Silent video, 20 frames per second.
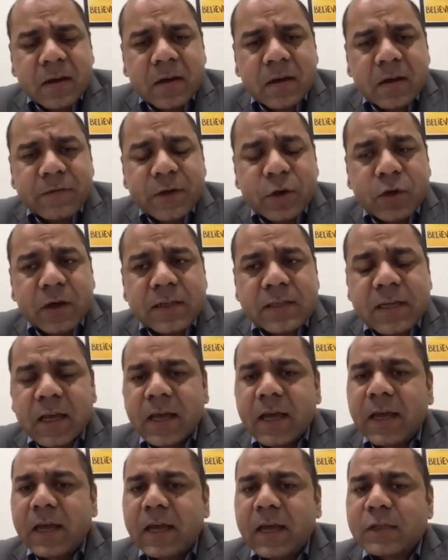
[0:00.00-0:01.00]
viewers.
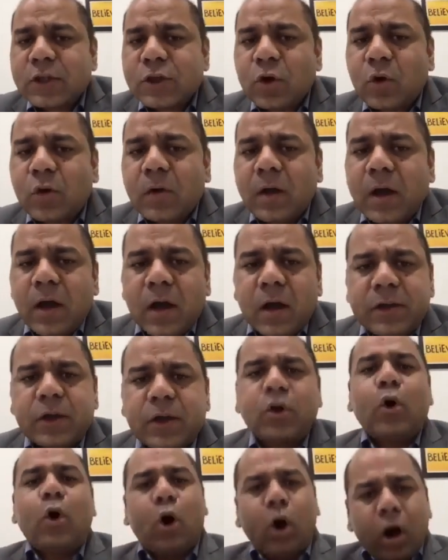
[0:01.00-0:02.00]
So,
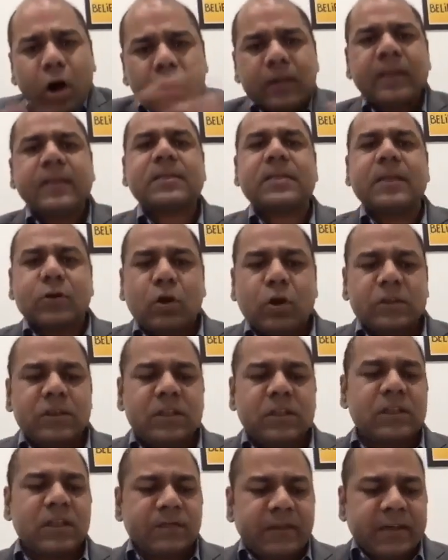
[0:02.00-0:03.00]
all of these
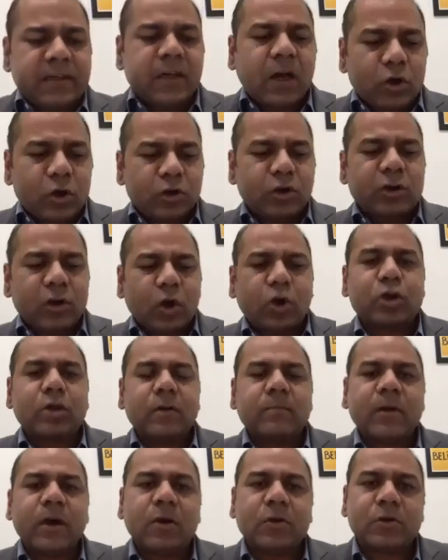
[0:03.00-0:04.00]
technologies that we're talking
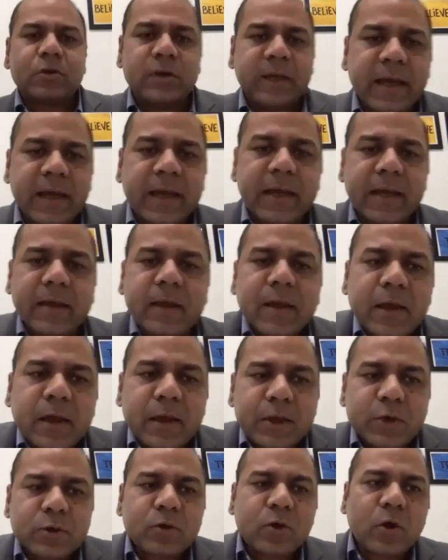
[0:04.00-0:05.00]
about today,
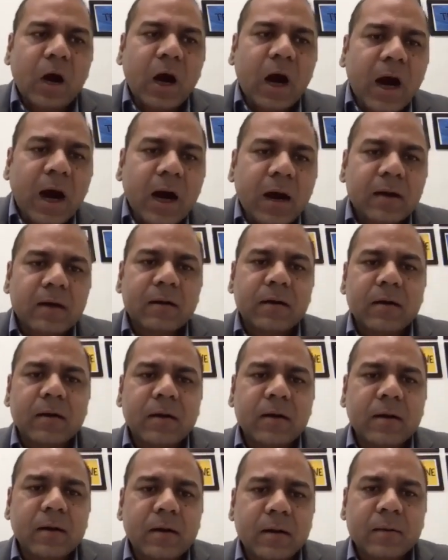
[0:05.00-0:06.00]
are
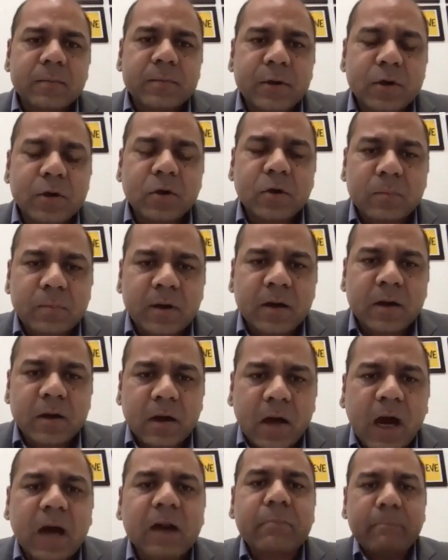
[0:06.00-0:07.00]

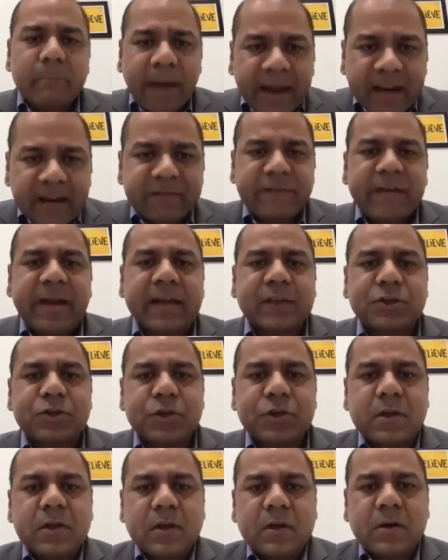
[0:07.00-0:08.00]

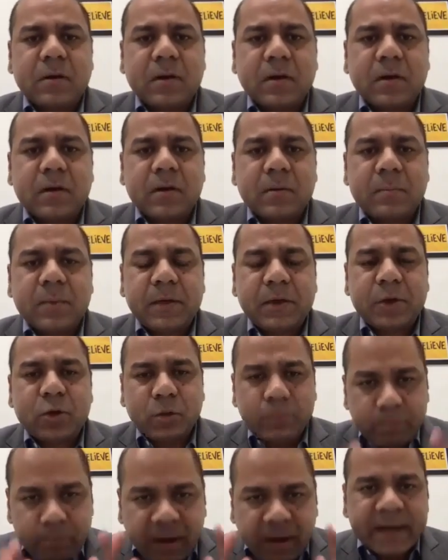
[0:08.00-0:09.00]
manufactured,
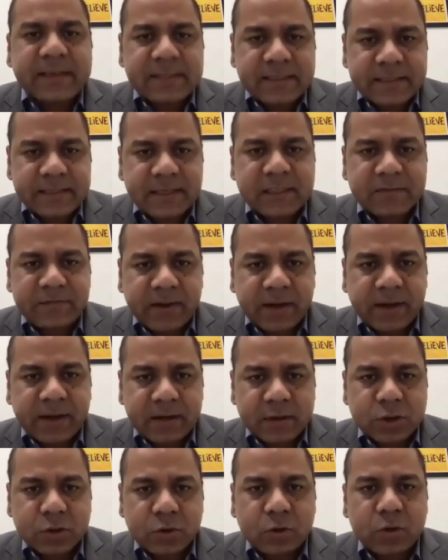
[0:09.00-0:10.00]
by
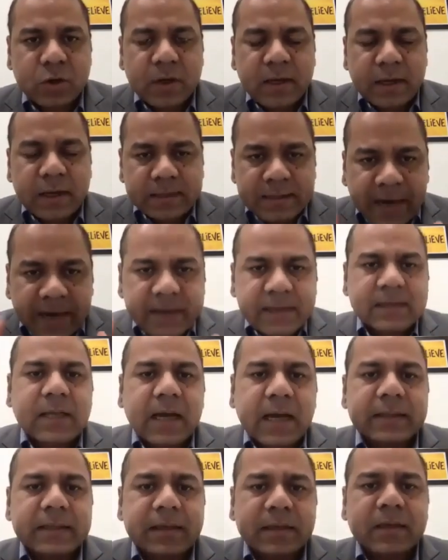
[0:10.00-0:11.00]
Ceasefire. So that is,
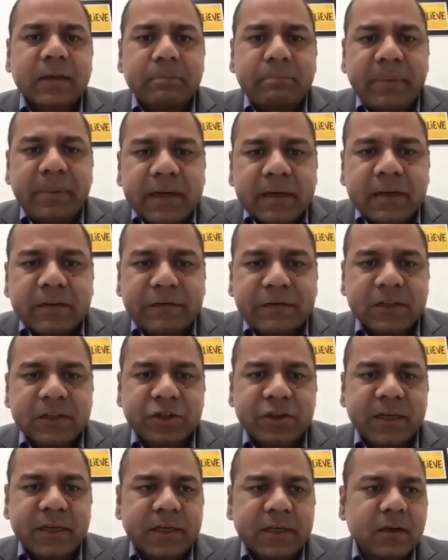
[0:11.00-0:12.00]
I think, a big
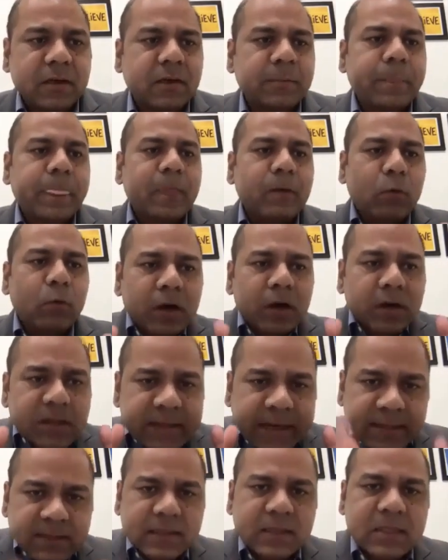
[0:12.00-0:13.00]
differentiator. What
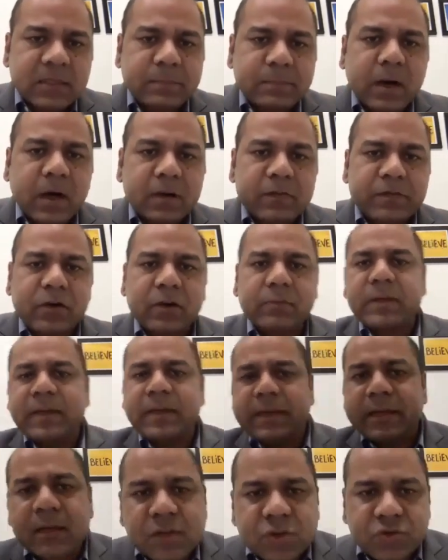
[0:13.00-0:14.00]
sets us apart from the
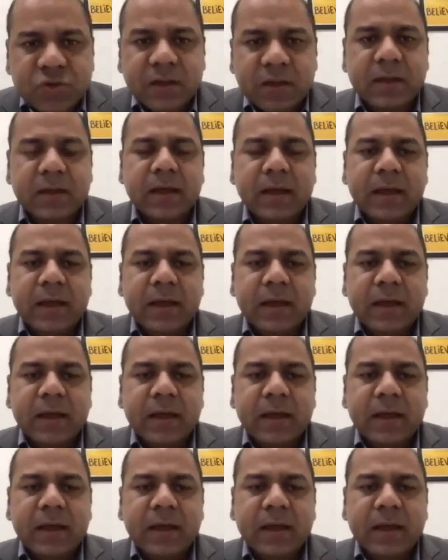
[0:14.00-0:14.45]
industry